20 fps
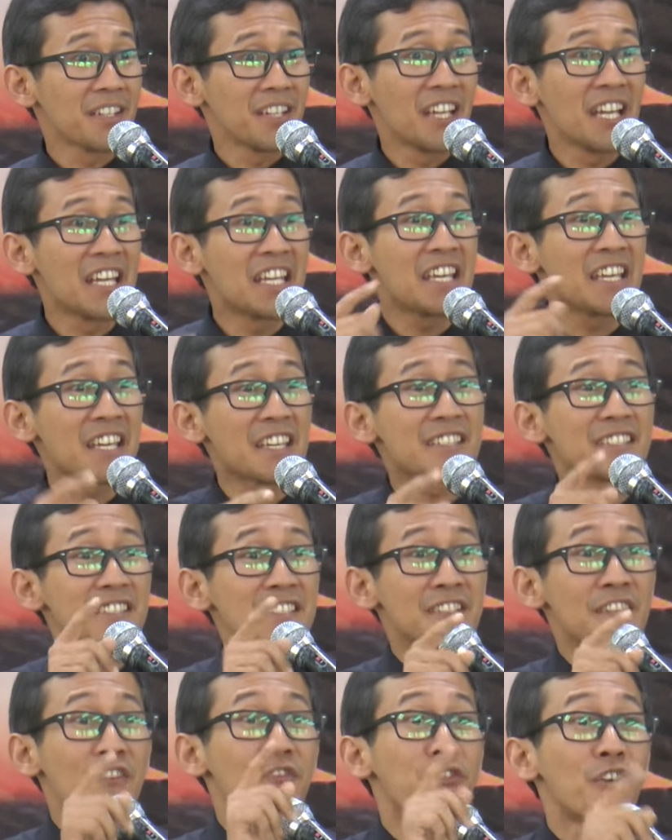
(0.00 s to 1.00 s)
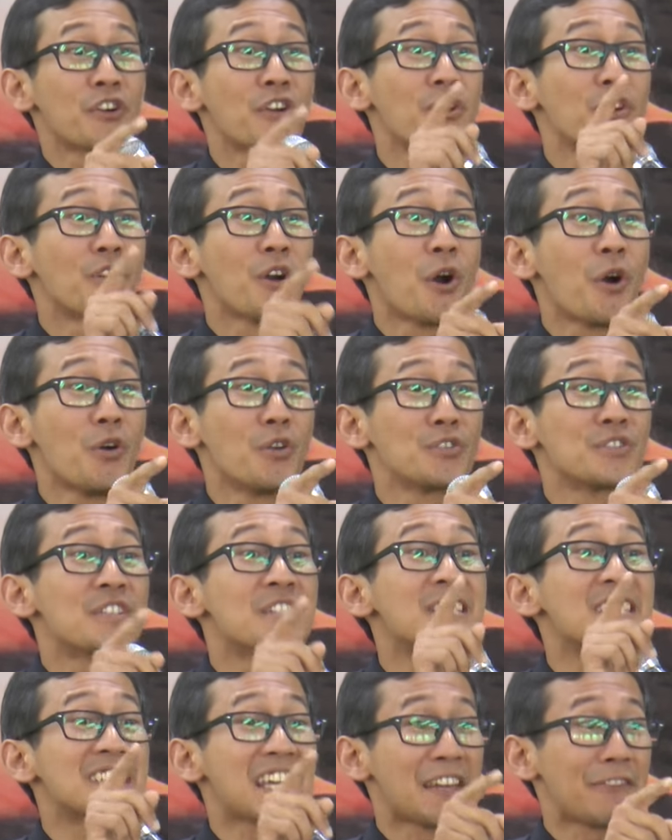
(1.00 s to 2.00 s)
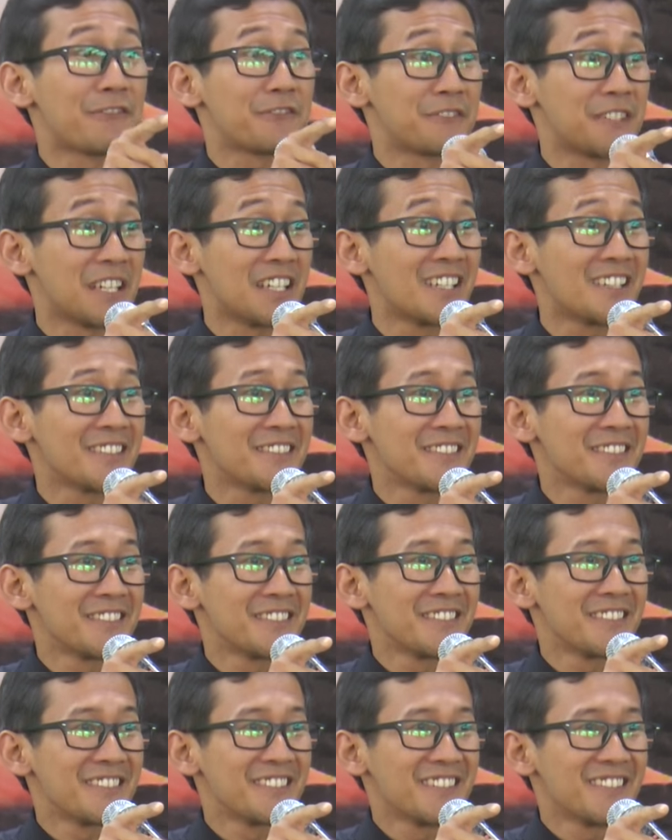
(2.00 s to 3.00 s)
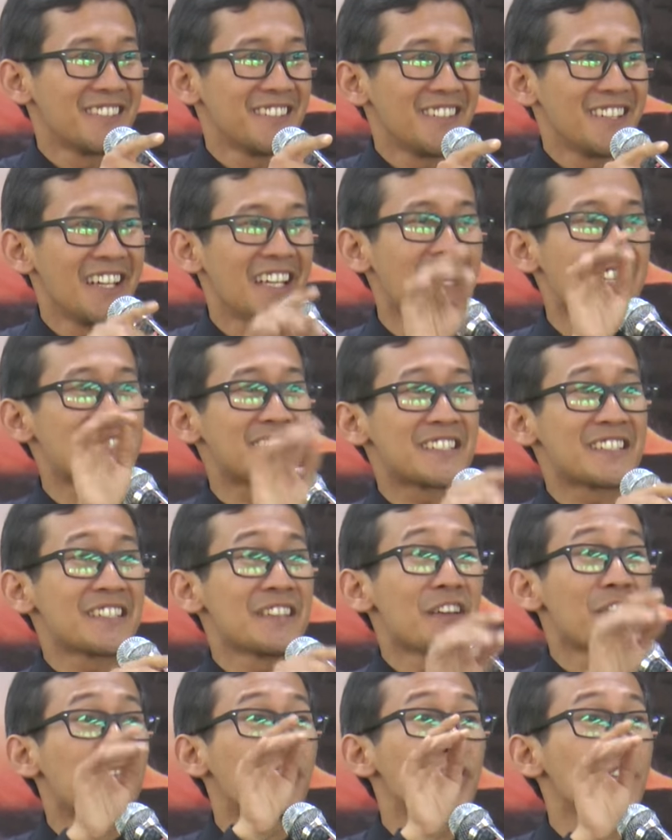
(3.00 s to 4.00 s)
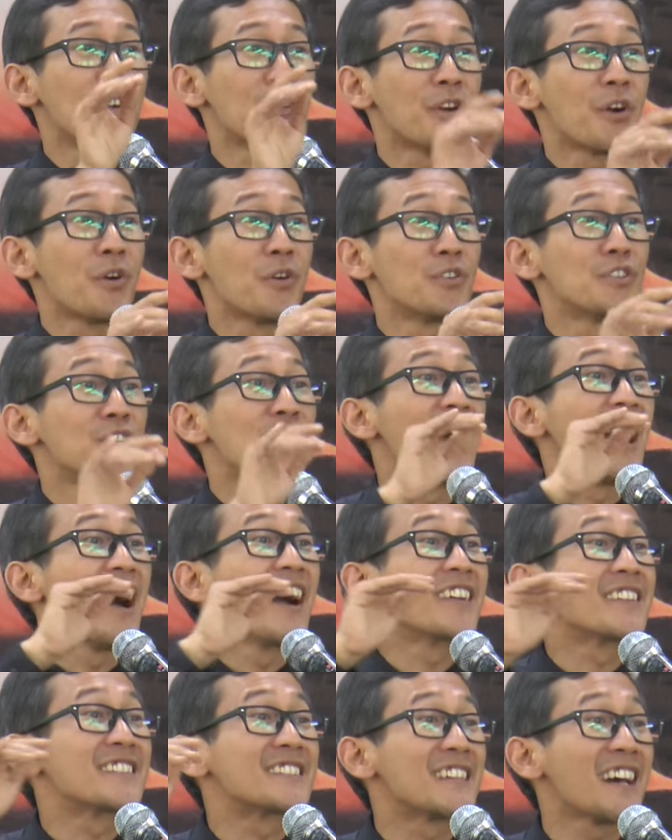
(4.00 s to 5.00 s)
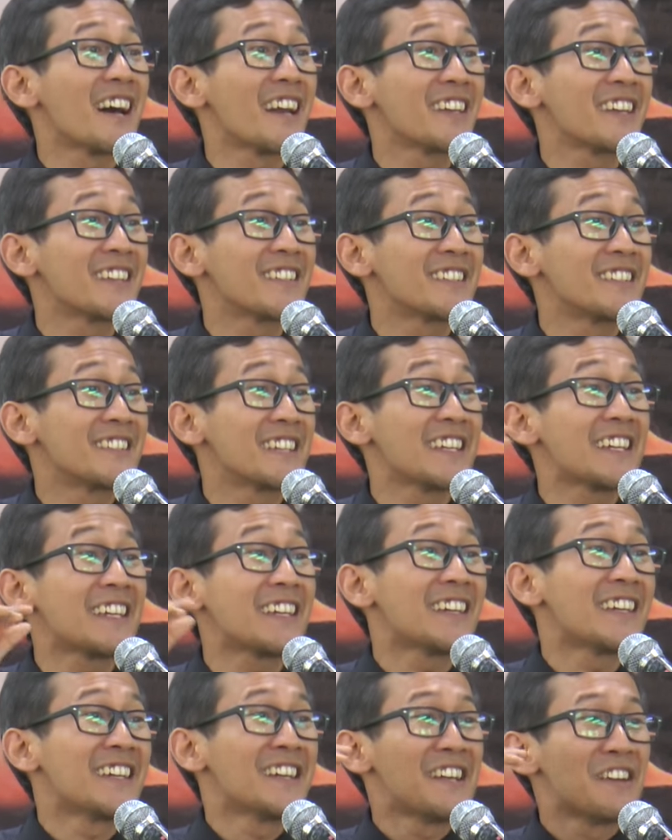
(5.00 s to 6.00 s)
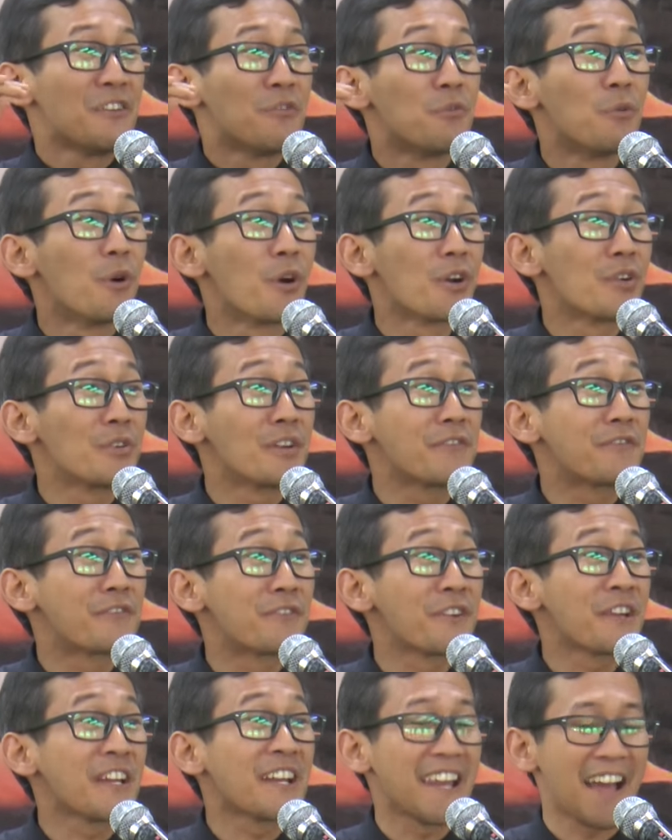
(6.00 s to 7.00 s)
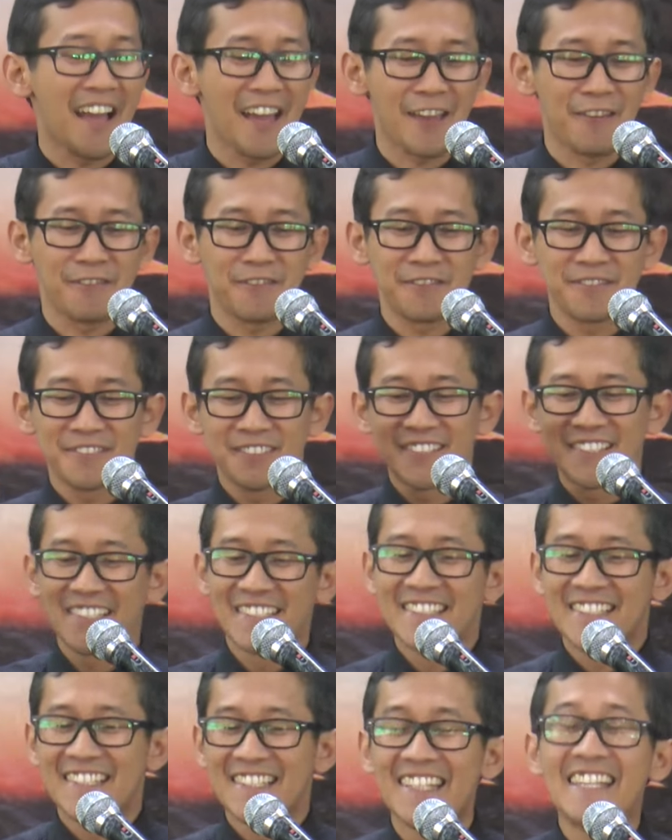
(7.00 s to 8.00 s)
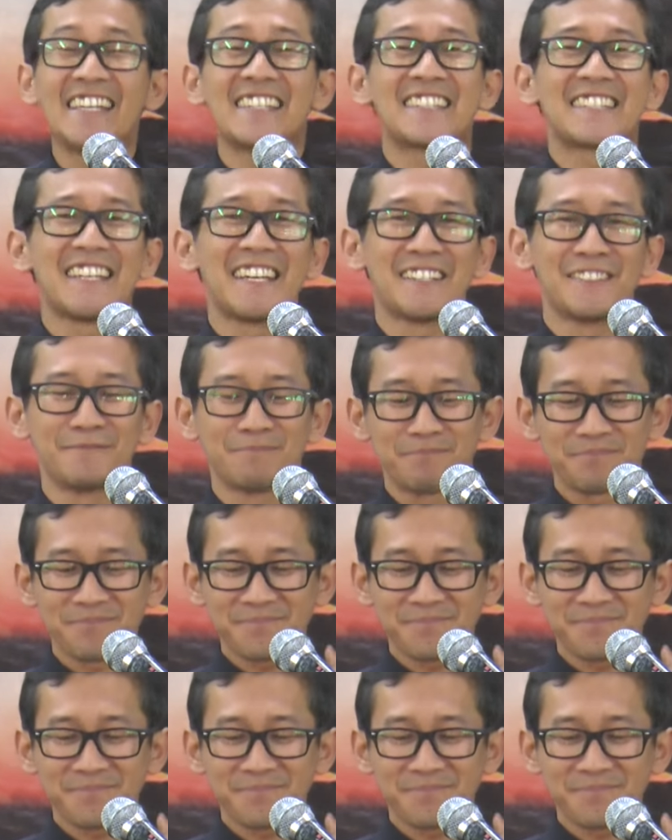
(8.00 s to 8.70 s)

It is for your own safety. It is for your own anxiety, worry free life. Listen,